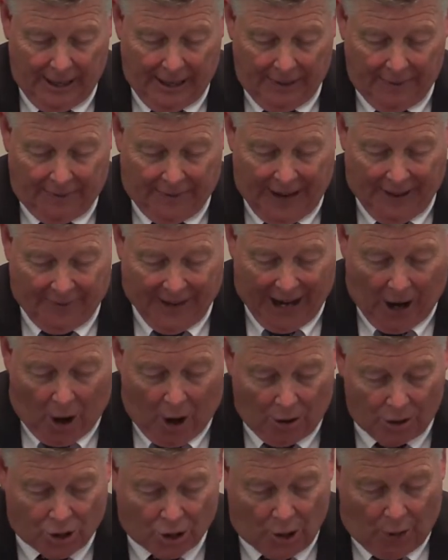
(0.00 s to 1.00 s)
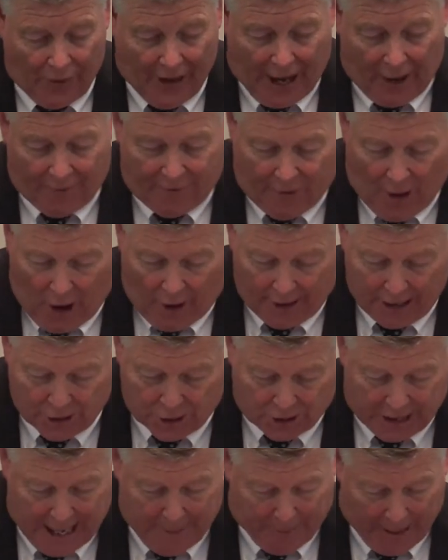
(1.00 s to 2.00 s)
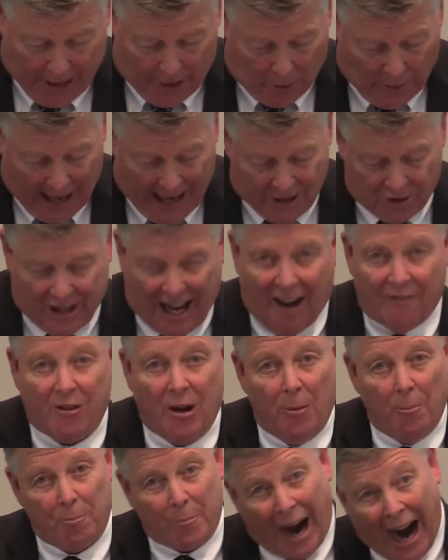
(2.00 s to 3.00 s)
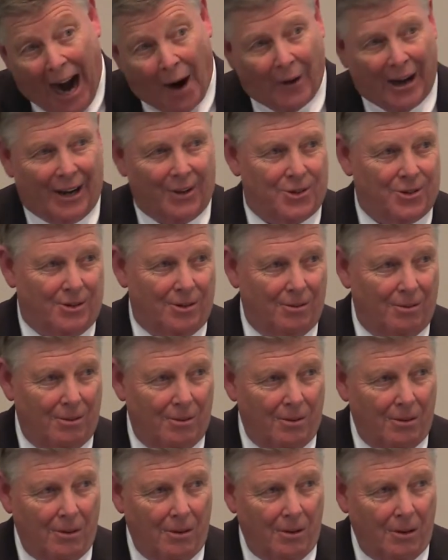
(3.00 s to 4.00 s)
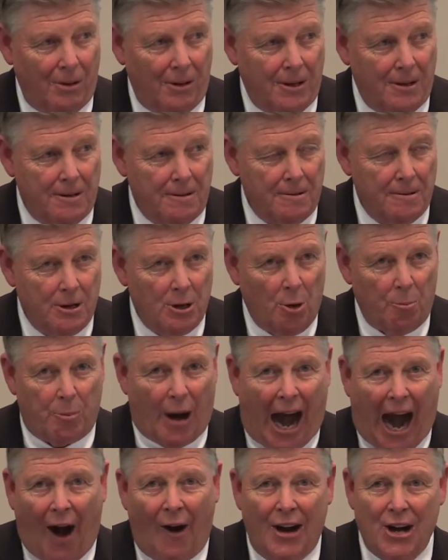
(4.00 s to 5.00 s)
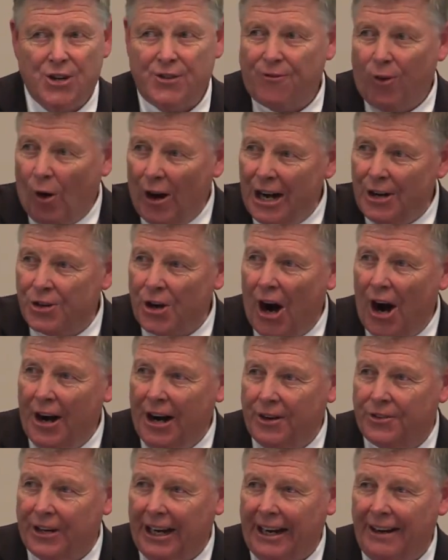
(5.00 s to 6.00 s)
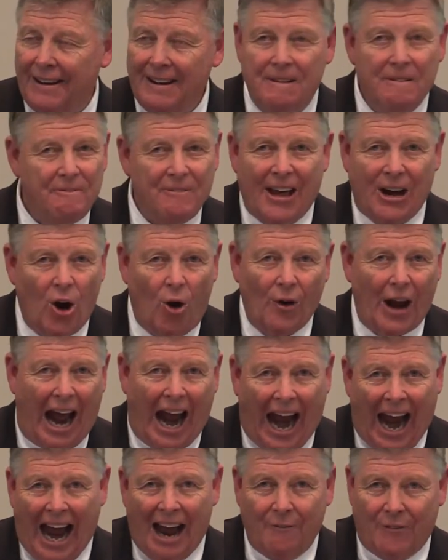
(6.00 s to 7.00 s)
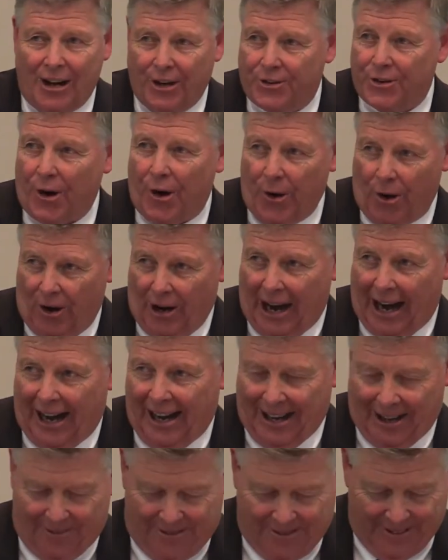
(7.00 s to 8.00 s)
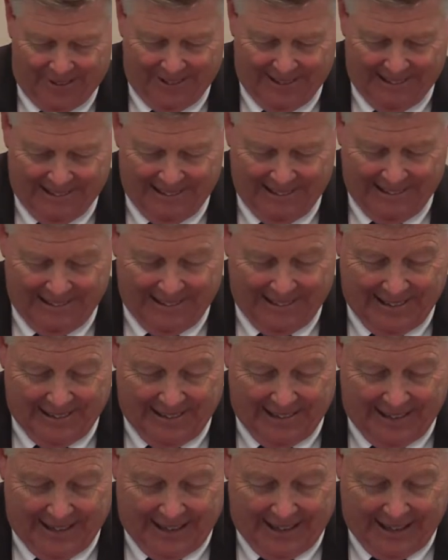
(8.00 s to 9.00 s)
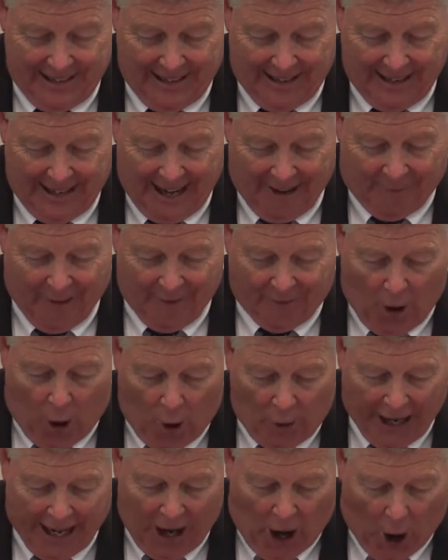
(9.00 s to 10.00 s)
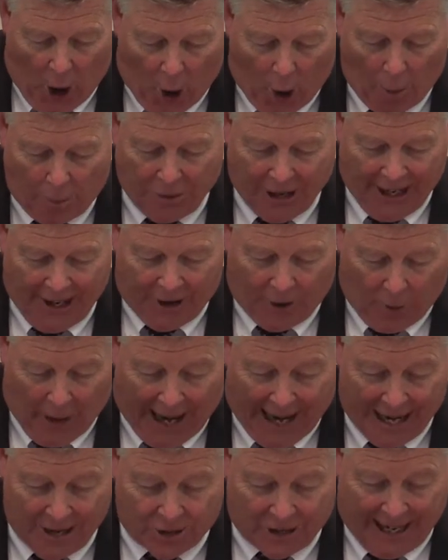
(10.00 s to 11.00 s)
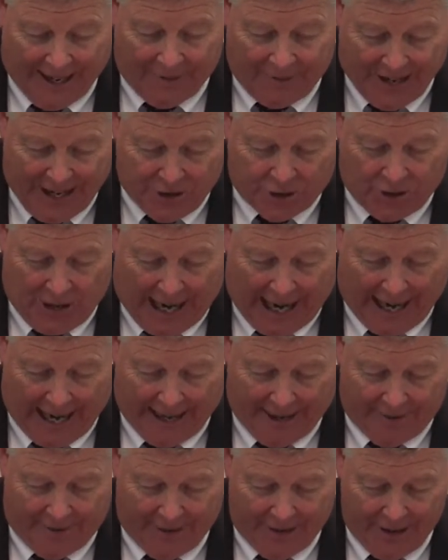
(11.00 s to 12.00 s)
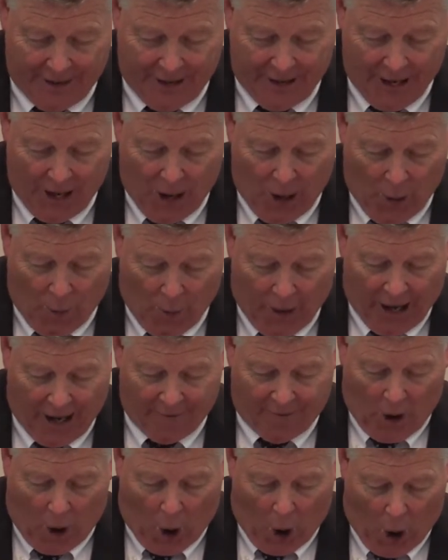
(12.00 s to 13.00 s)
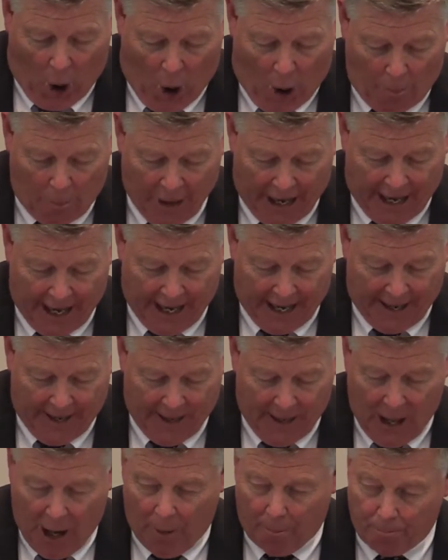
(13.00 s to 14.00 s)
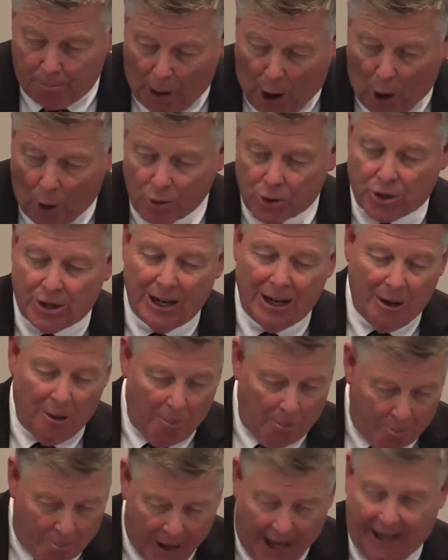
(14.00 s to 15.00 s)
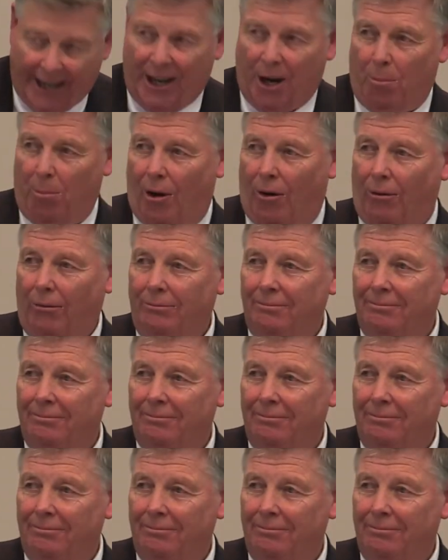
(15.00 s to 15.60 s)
Then they also that are fallen asleep in Christ have perished. Perished for eternity. They don't have eternal life. If we've only hoped in Christ in this life, we're of all men most pitiable.